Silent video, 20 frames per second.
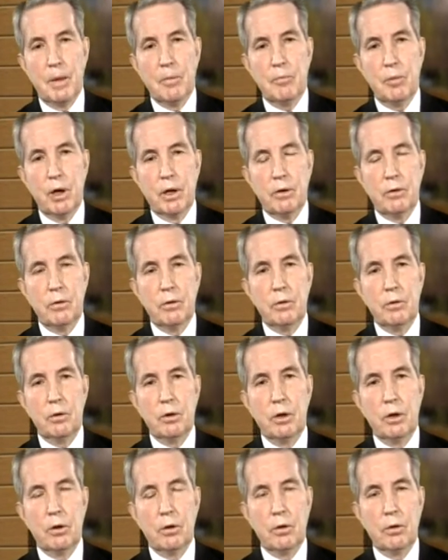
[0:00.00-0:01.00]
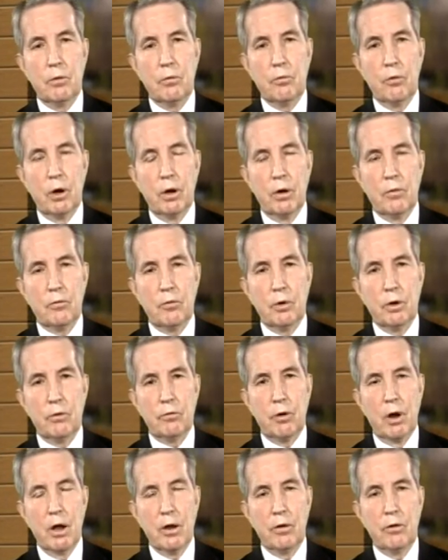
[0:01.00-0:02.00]
But whatever we're
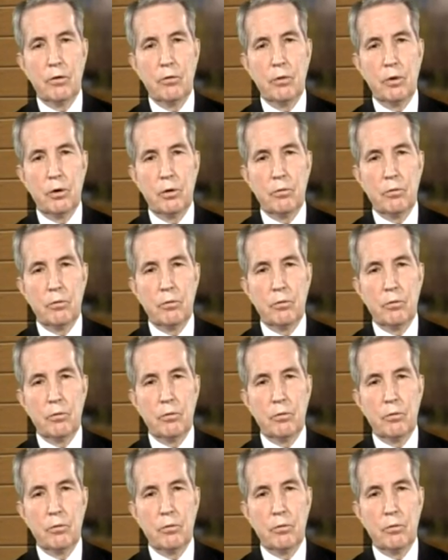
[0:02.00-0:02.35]
trying to do,